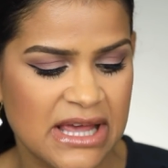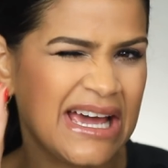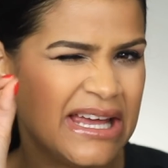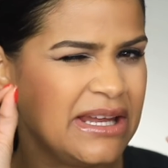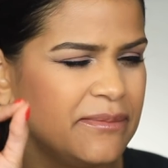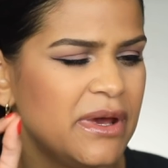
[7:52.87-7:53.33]

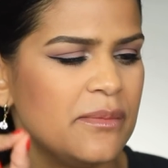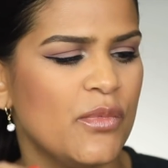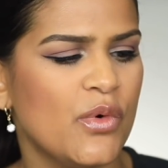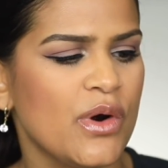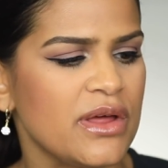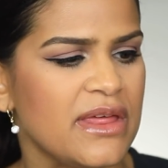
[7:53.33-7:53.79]
tiny bit
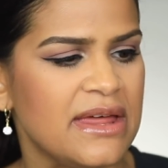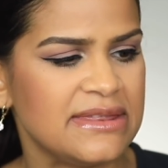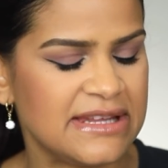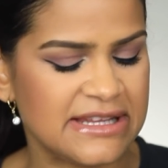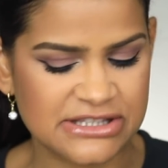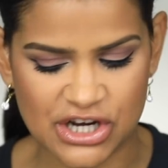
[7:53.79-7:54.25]
more
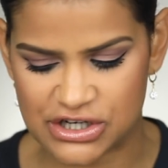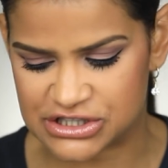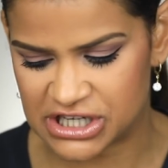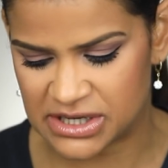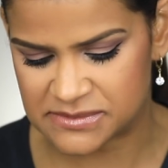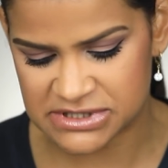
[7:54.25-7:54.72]
than the
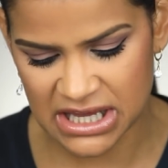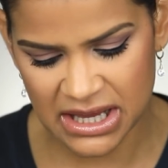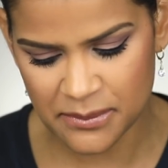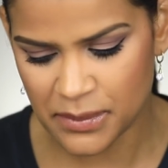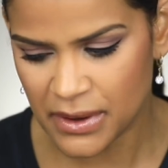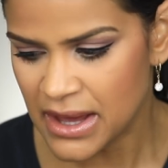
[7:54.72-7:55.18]
Tarte Shape
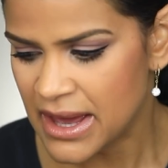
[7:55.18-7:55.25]
Tape,